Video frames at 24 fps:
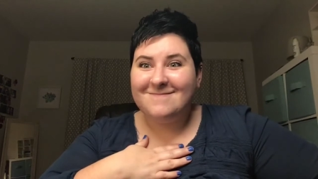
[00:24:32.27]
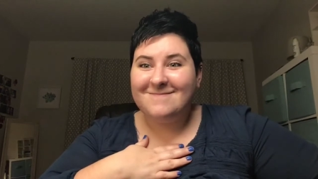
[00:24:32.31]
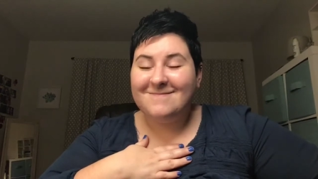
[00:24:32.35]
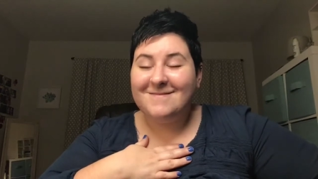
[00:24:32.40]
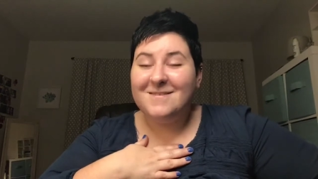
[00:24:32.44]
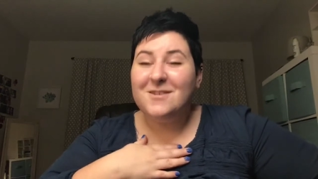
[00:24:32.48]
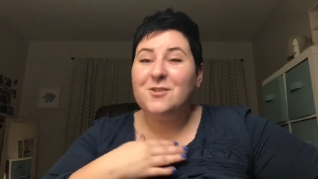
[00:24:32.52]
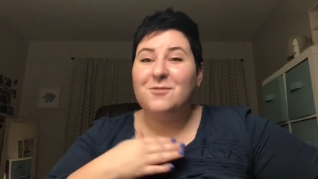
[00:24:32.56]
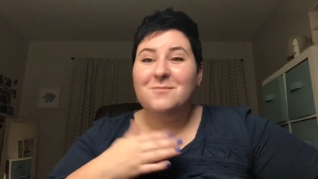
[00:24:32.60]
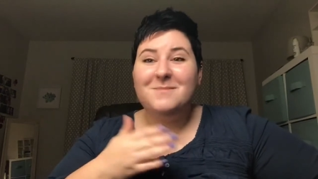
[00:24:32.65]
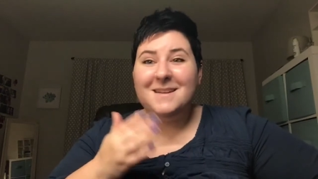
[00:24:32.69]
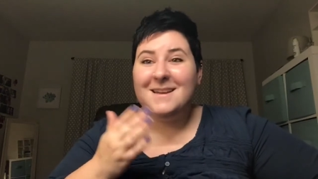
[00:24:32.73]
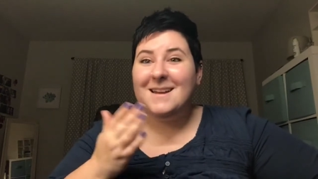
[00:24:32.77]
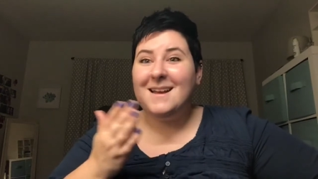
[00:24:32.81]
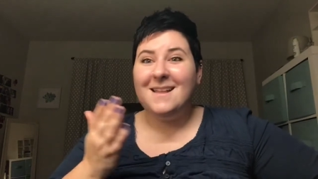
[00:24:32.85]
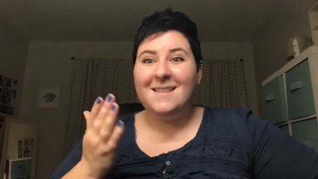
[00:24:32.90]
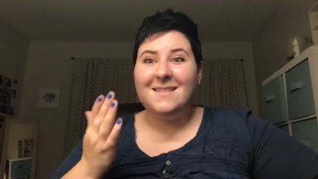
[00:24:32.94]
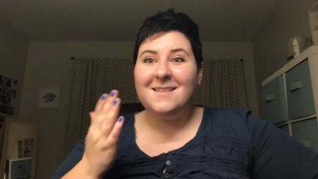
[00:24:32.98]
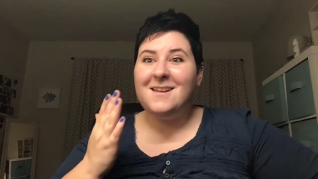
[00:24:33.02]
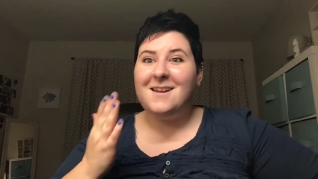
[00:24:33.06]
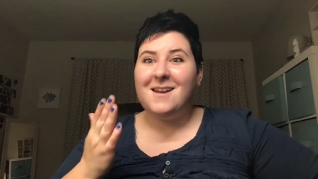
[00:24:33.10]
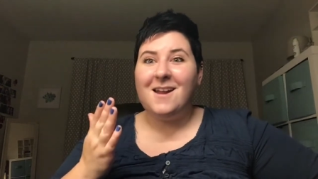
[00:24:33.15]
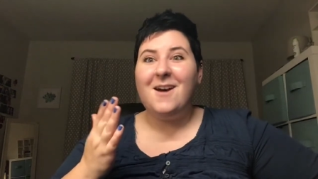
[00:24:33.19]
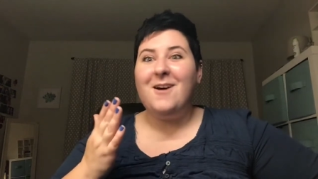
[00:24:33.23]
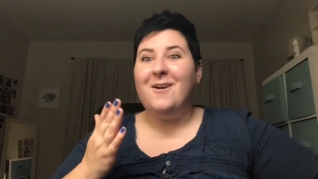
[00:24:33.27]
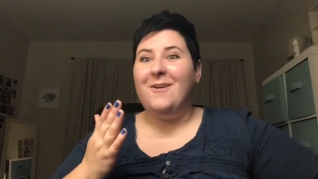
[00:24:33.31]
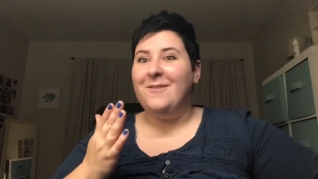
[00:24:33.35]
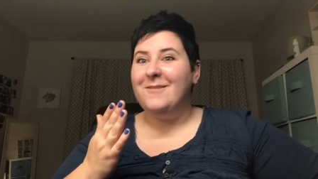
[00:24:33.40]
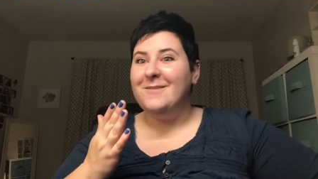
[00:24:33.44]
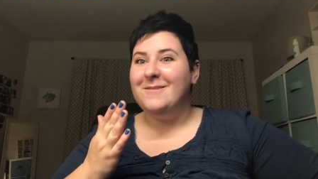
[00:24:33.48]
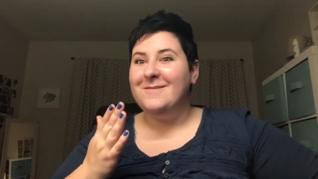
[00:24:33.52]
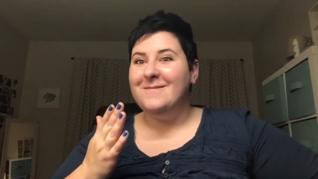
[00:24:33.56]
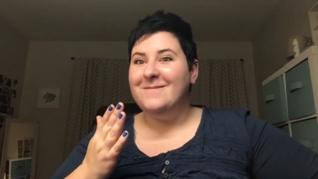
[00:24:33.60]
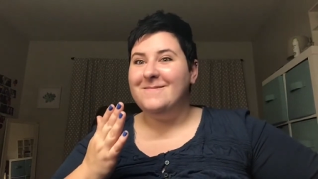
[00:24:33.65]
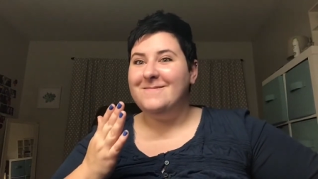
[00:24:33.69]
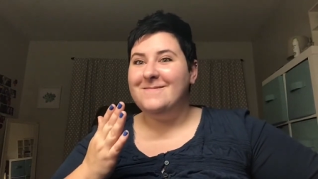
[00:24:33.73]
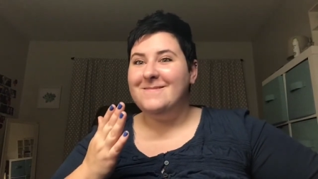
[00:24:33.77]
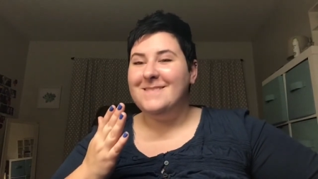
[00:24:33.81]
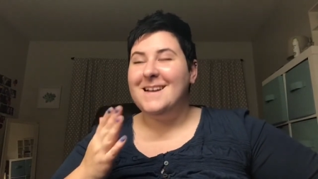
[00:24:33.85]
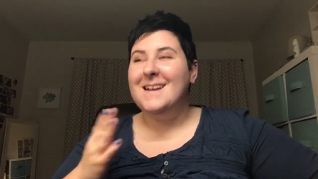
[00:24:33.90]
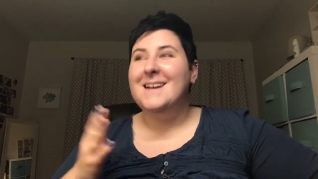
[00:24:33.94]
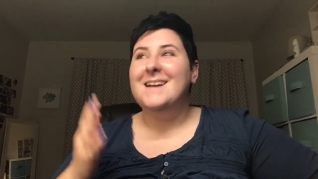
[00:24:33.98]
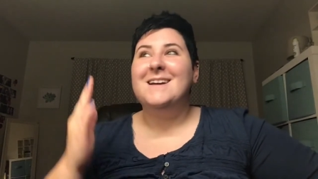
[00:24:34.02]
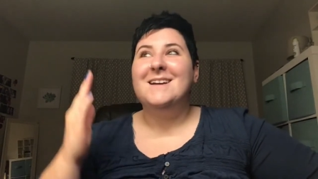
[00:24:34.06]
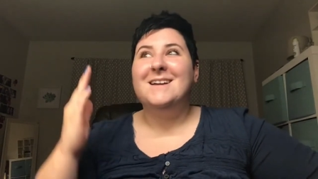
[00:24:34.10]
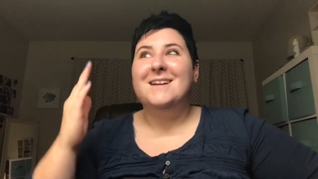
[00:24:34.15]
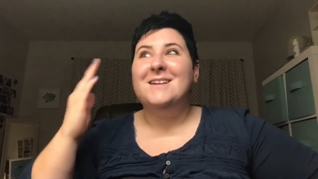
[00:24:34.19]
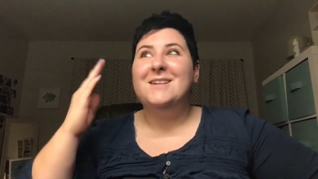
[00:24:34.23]
You'll be in the know.
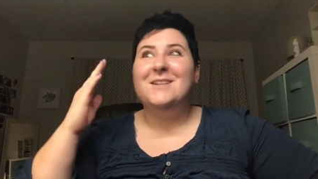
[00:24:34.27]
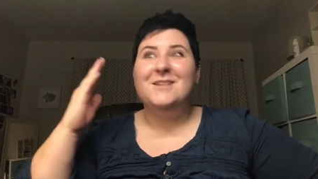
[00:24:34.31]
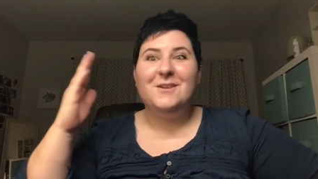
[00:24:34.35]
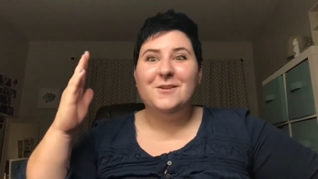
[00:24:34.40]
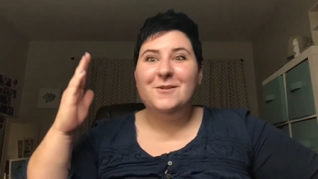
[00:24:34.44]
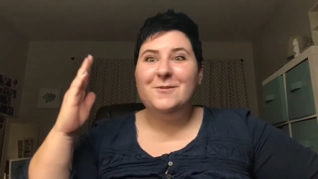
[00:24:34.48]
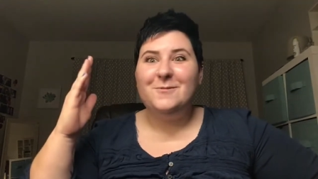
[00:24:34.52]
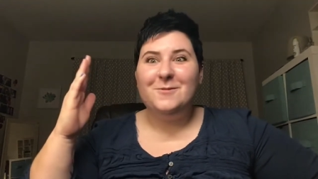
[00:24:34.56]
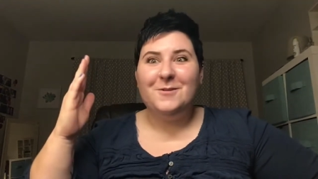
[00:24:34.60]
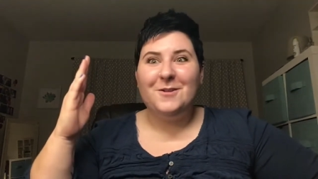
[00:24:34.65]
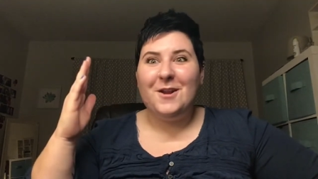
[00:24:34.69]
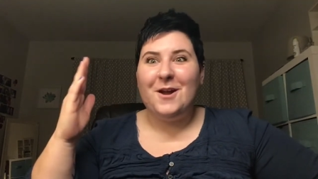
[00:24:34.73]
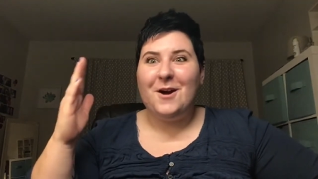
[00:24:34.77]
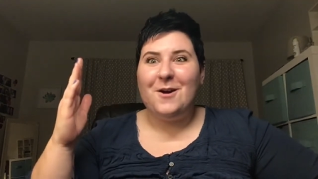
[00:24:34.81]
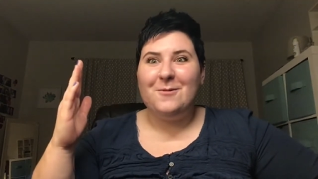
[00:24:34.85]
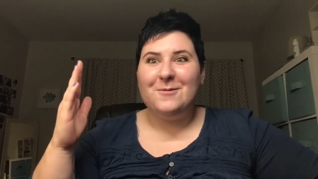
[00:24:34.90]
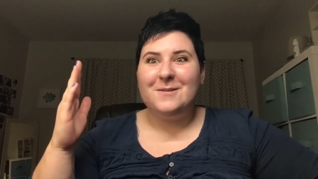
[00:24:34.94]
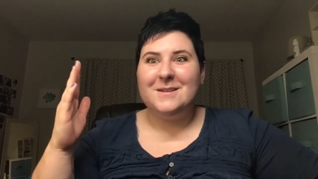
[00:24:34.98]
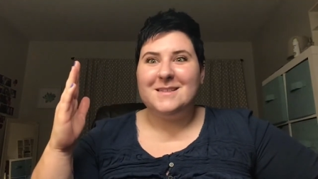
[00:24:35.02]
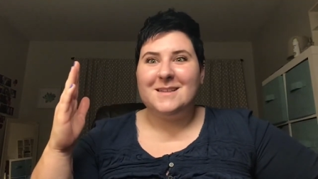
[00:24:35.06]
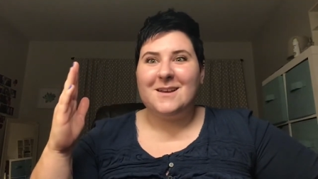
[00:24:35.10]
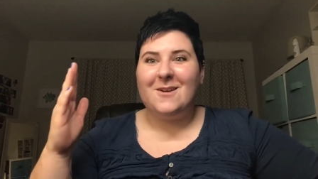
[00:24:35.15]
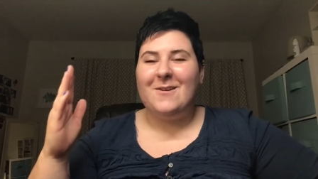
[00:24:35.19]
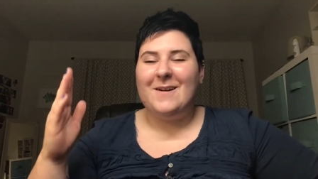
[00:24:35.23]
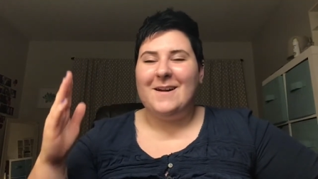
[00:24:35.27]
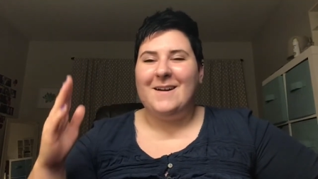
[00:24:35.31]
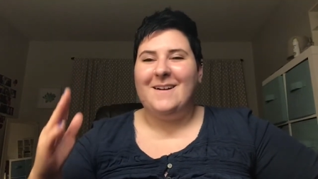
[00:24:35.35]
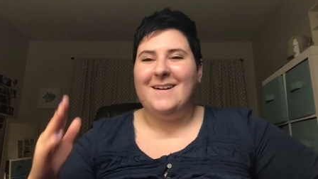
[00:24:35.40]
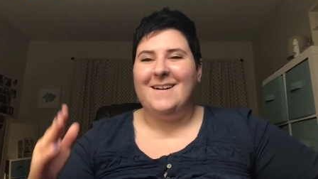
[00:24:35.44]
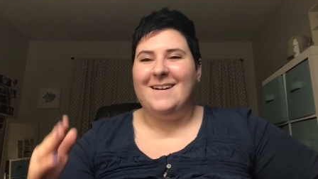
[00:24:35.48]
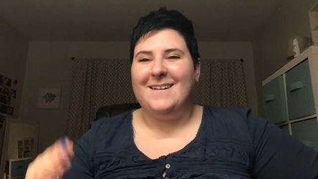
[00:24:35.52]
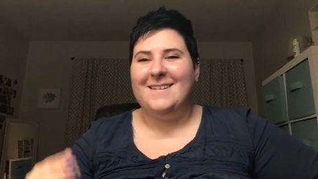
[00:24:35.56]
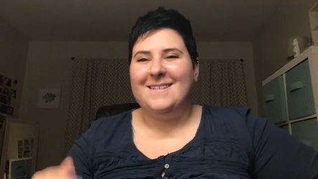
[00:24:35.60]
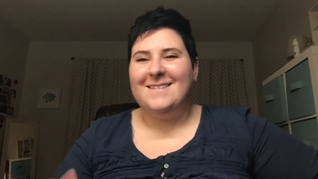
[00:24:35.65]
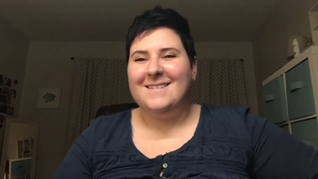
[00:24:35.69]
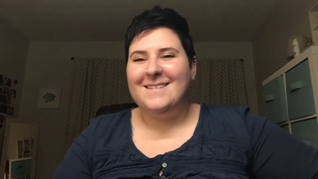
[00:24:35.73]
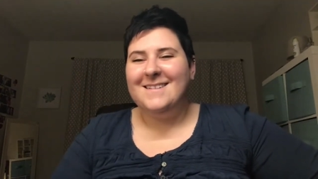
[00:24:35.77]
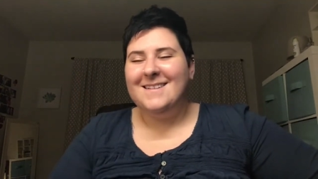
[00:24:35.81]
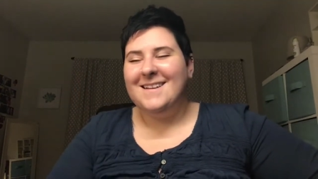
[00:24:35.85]
You will know what's going on.